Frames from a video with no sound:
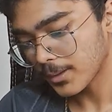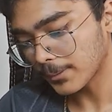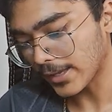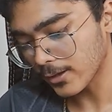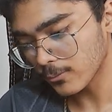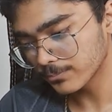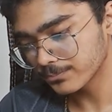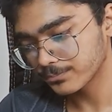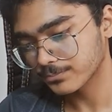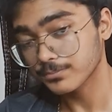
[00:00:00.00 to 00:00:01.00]
Yeah, thank you.
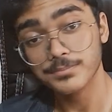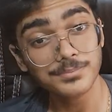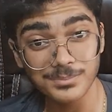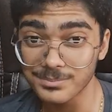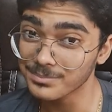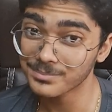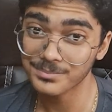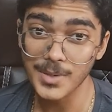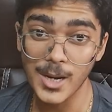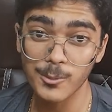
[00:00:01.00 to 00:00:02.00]

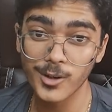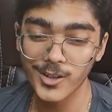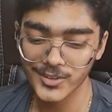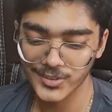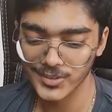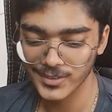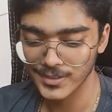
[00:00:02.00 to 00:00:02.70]
It works.